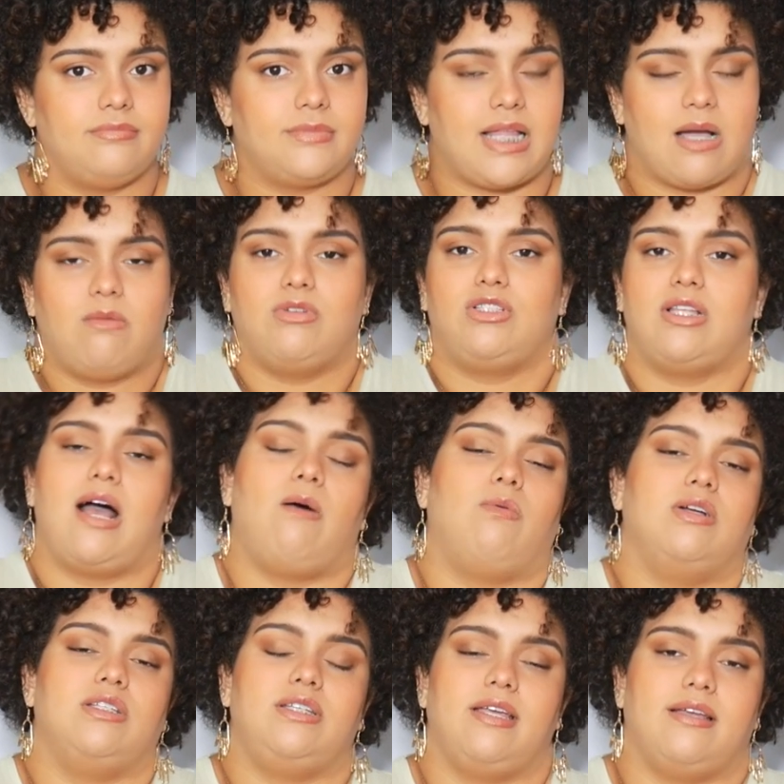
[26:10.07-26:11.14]
that was that
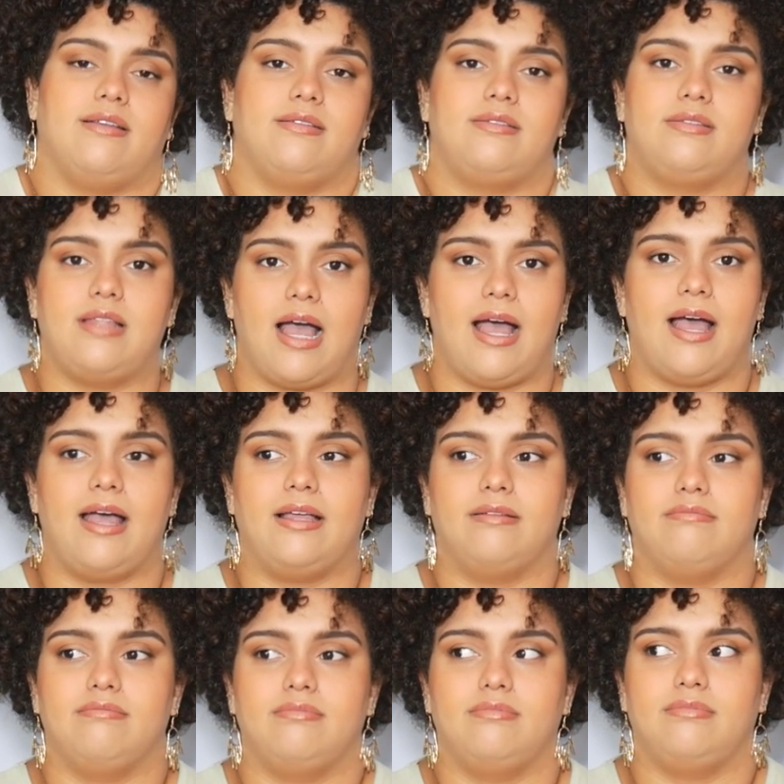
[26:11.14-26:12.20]
one chance that
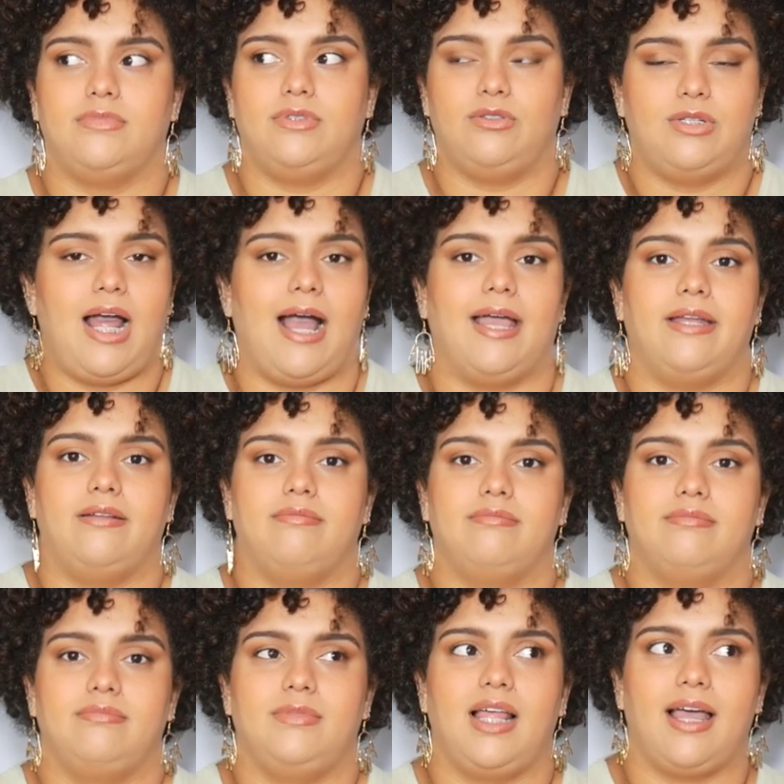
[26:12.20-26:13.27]
you died
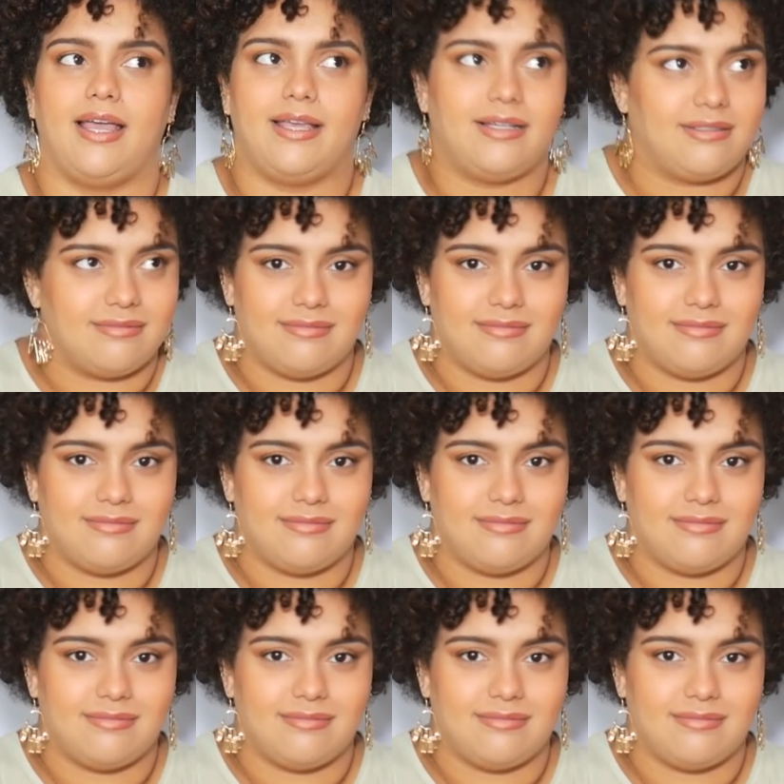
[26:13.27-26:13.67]
like